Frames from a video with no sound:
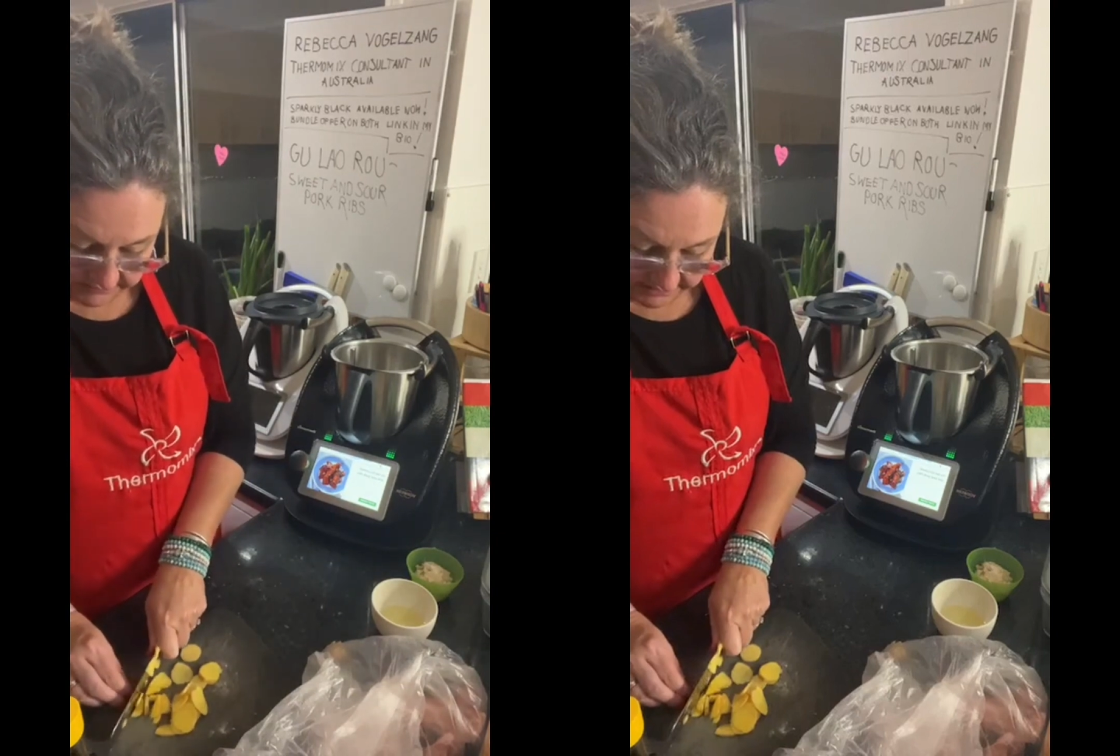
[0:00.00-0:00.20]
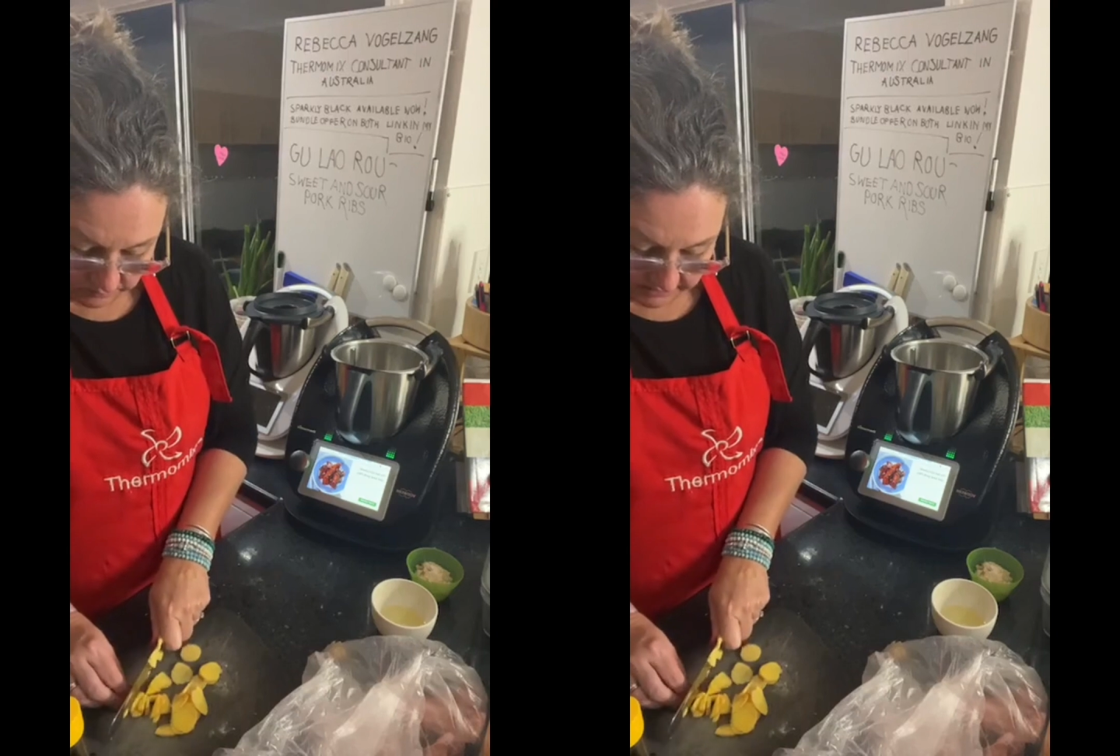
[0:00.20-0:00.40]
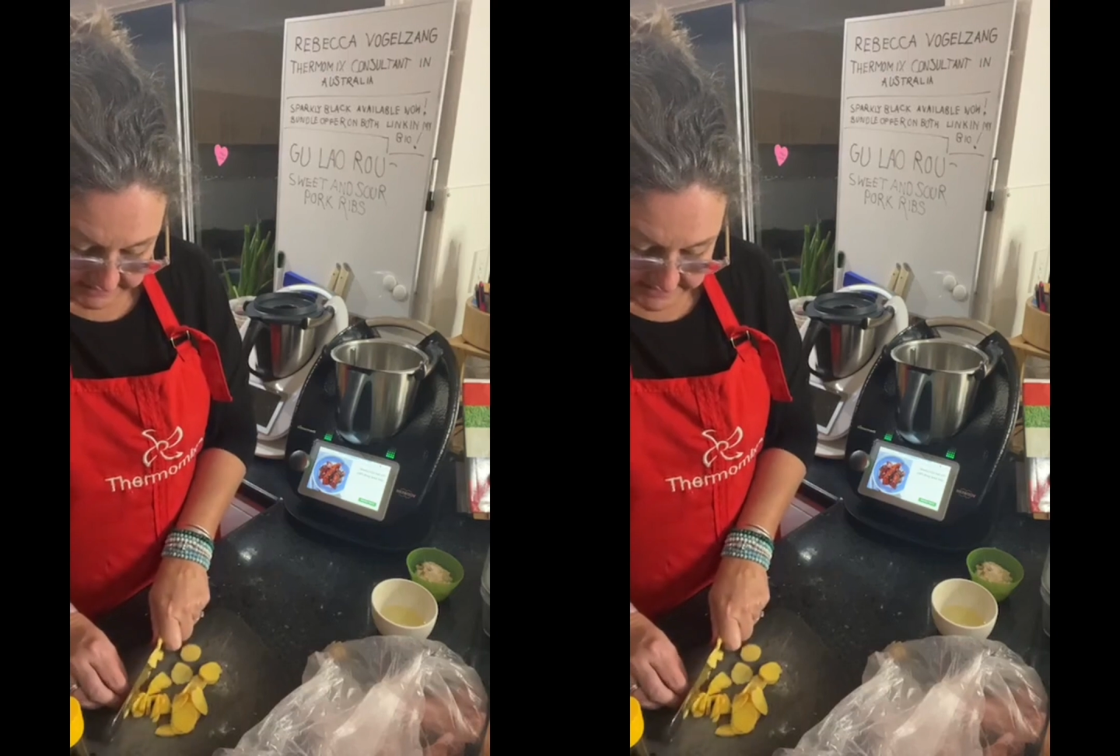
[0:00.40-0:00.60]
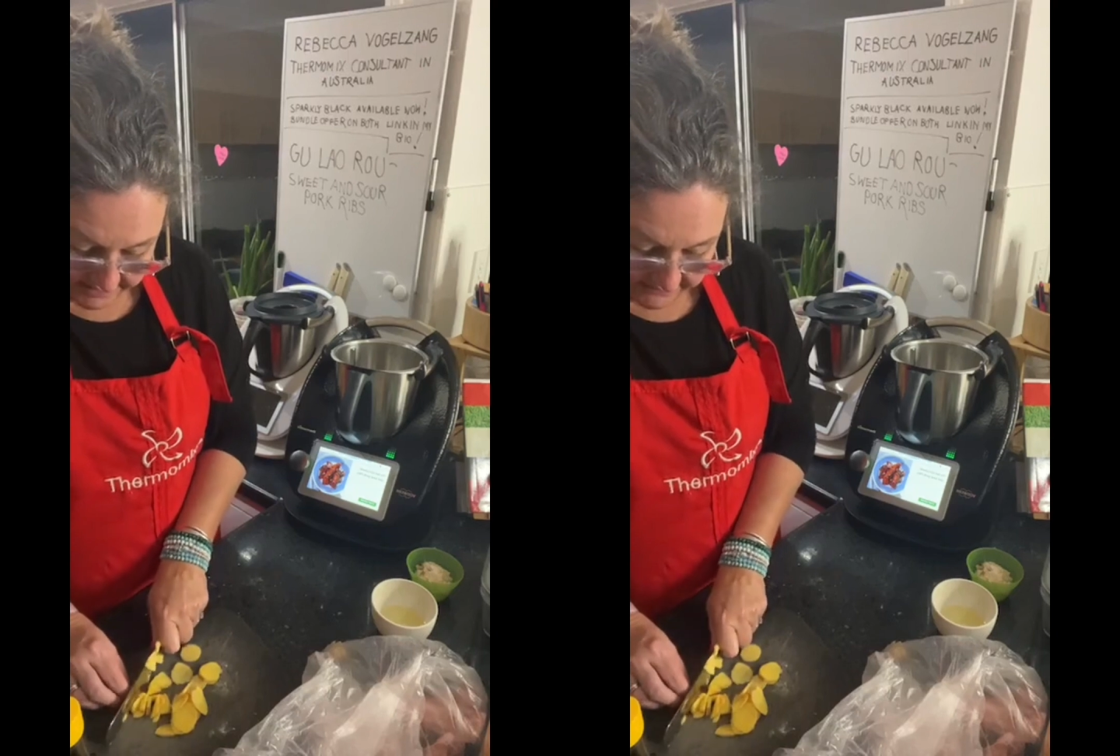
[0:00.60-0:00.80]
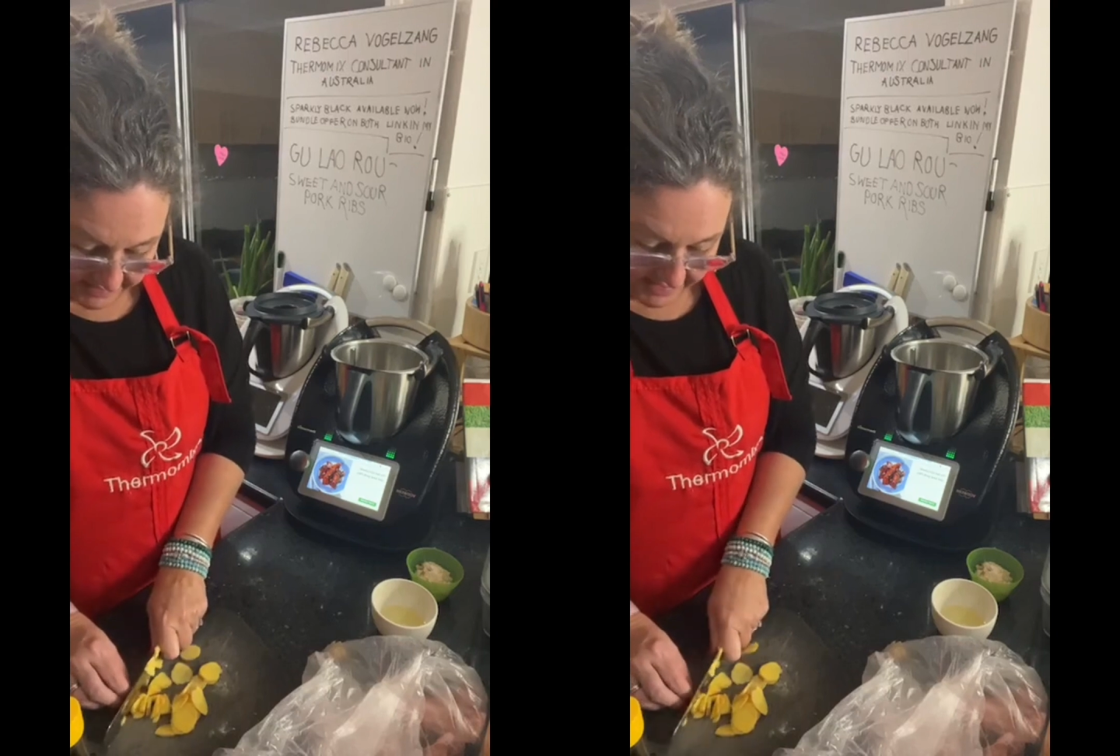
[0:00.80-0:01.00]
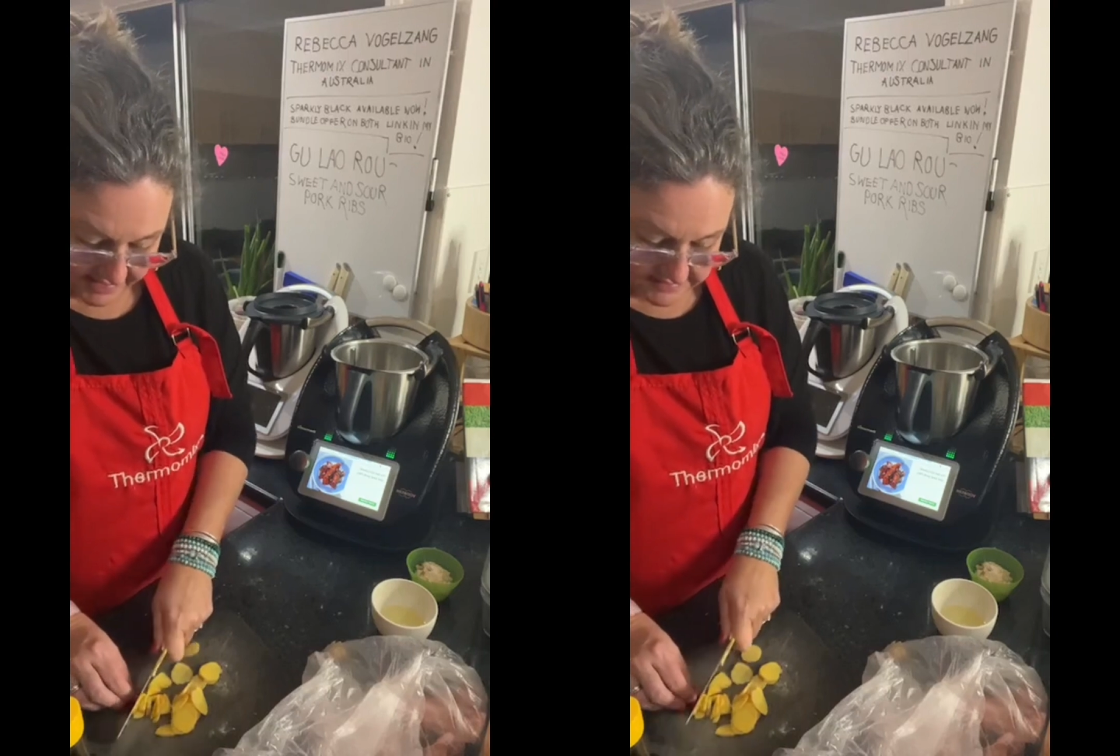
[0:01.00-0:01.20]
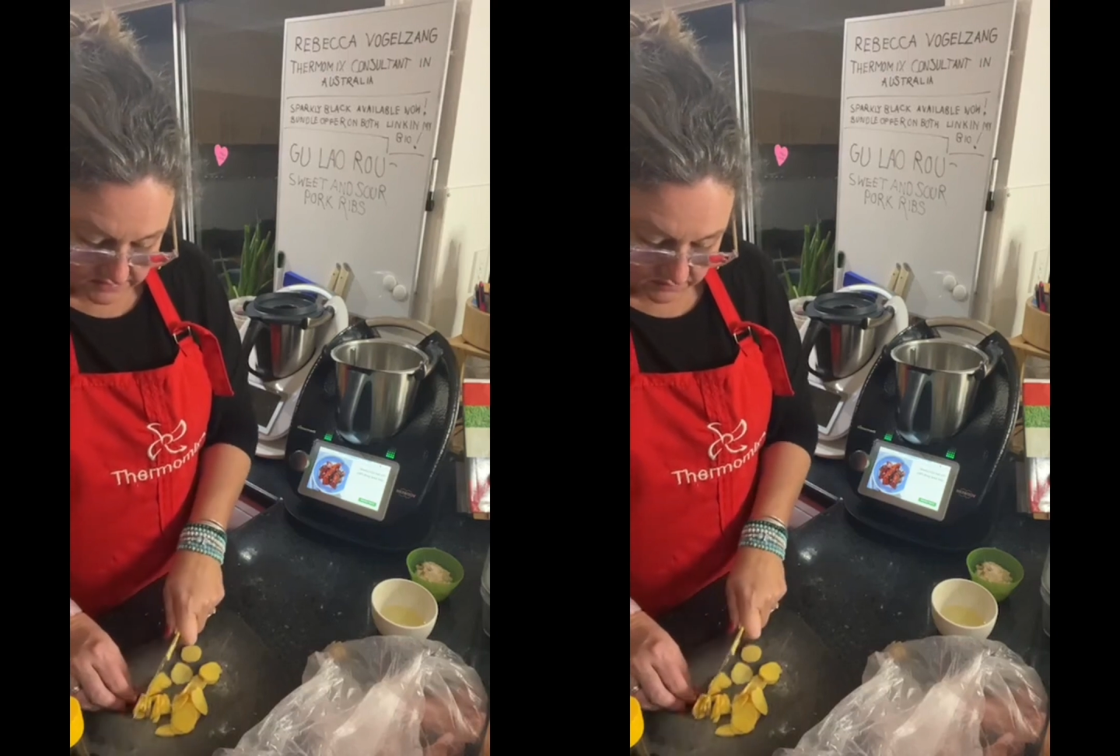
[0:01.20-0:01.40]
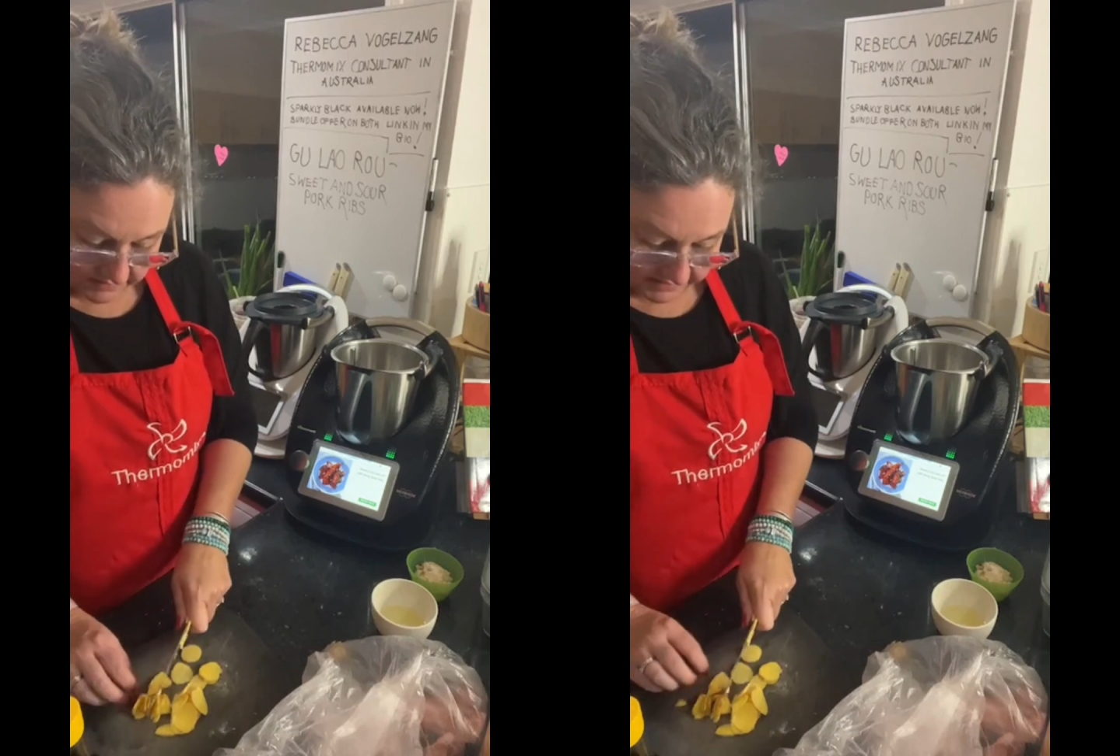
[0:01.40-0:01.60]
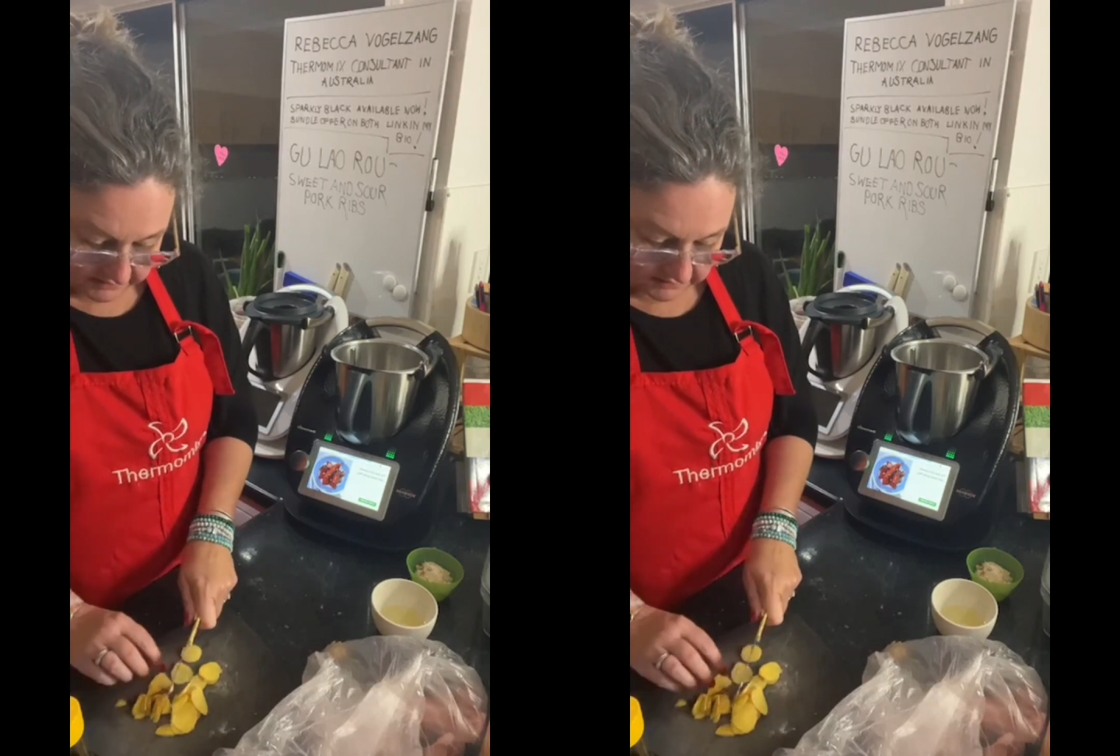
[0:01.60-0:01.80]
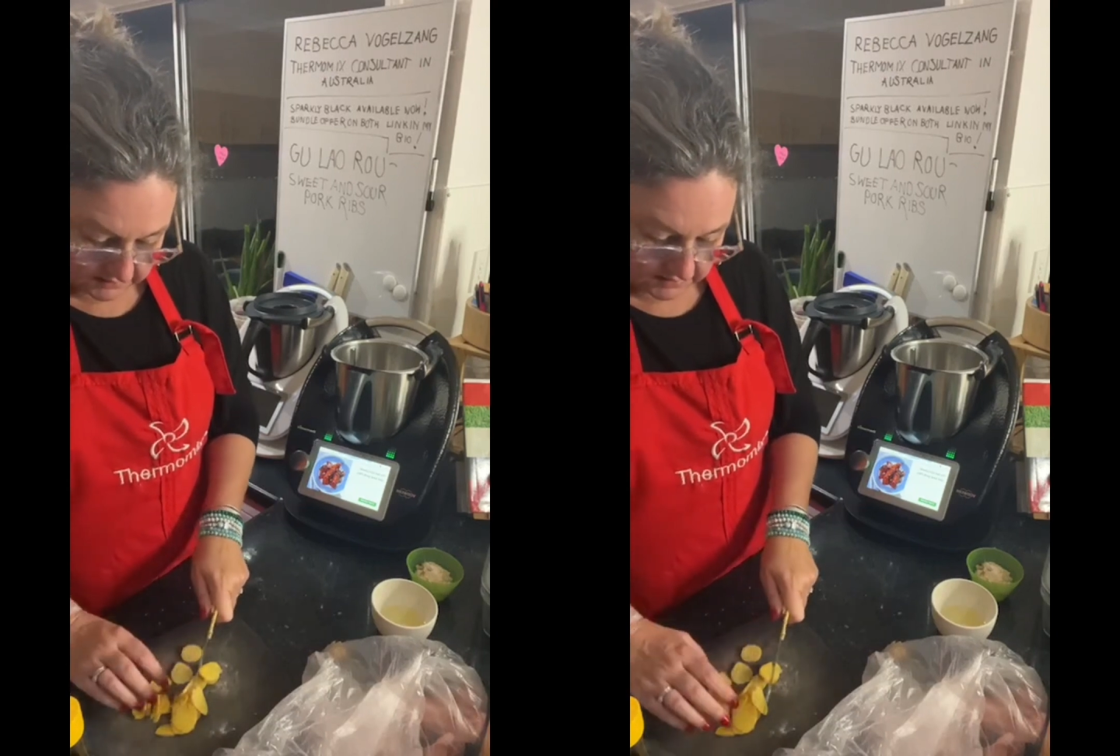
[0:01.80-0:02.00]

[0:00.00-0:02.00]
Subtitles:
really wanting to get their hands on one,